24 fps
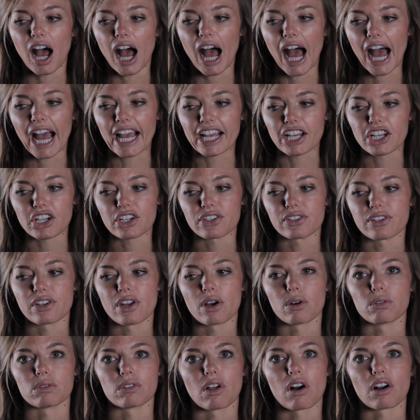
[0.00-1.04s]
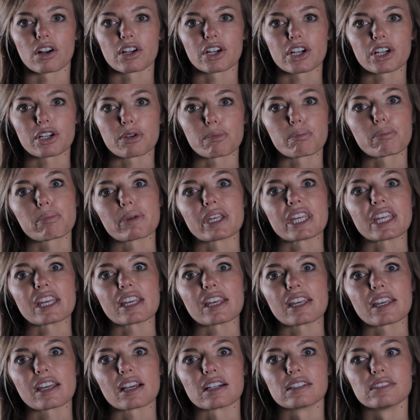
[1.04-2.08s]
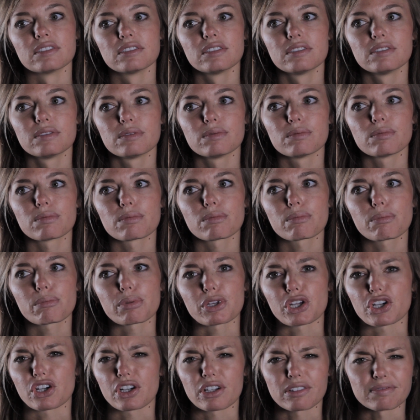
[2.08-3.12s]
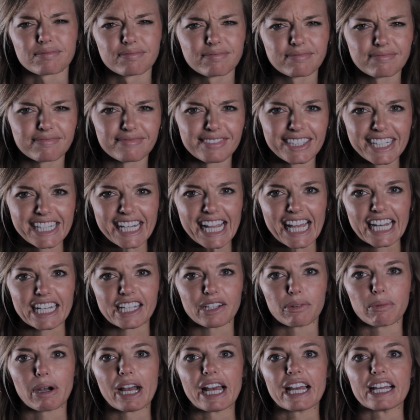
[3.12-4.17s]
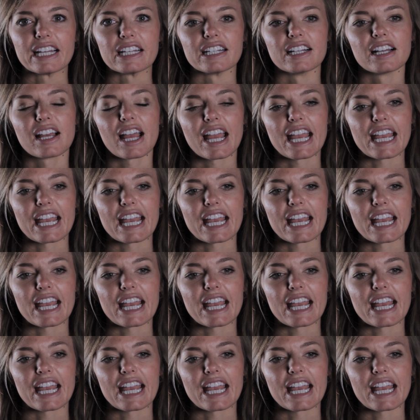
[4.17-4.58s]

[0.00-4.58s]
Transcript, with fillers: I could no longer be pure in any way.